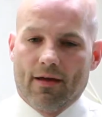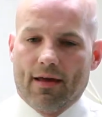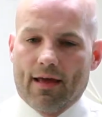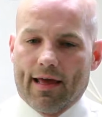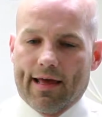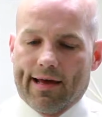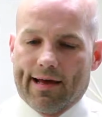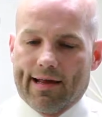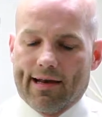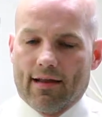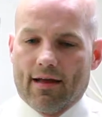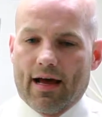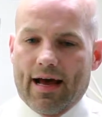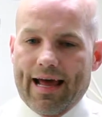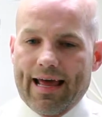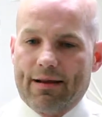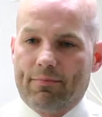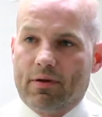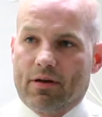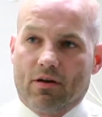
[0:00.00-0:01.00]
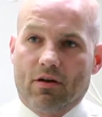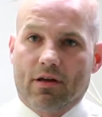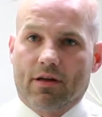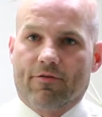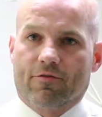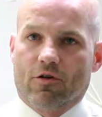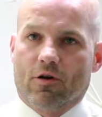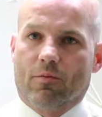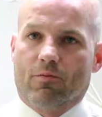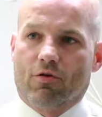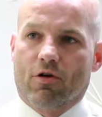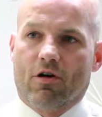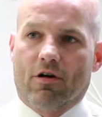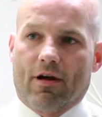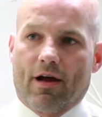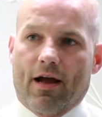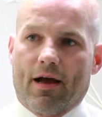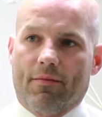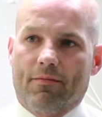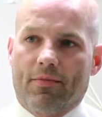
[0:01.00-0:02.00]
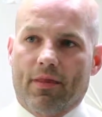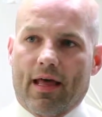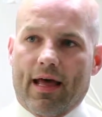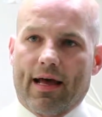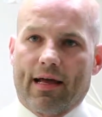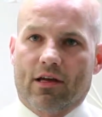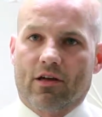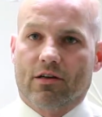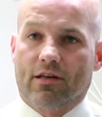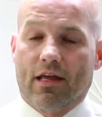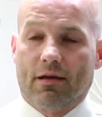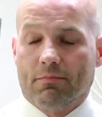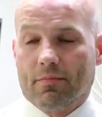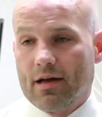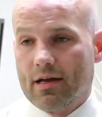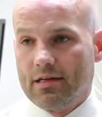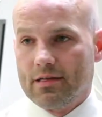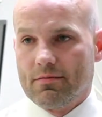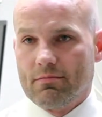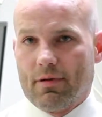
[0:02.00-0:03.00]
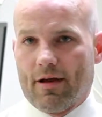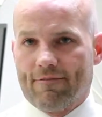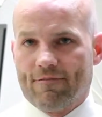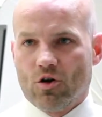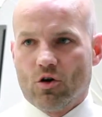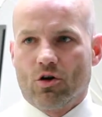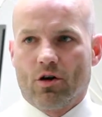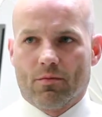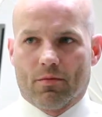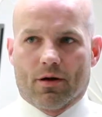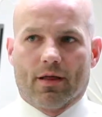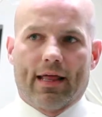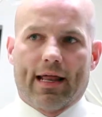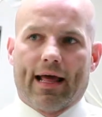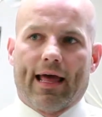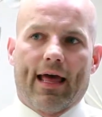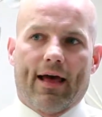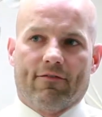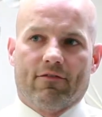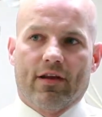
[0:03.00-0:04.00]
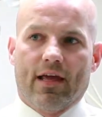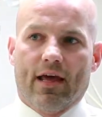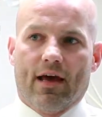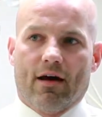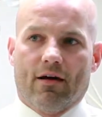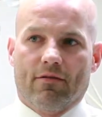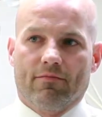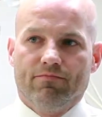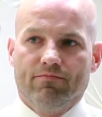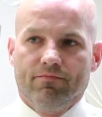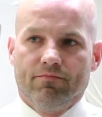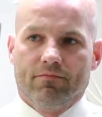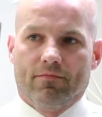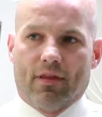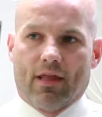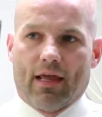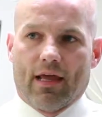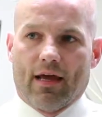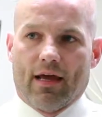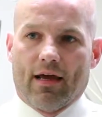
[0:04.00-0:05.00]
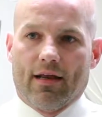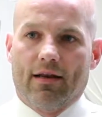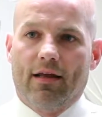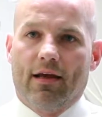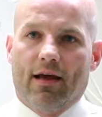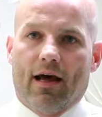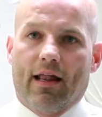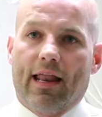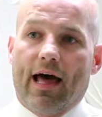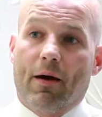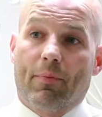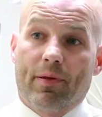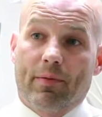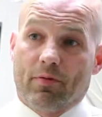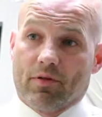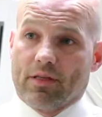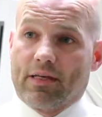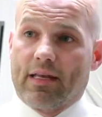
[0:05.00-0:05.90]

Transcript: And I had been looking for a program that could take my, my phone number that I have now and allow people to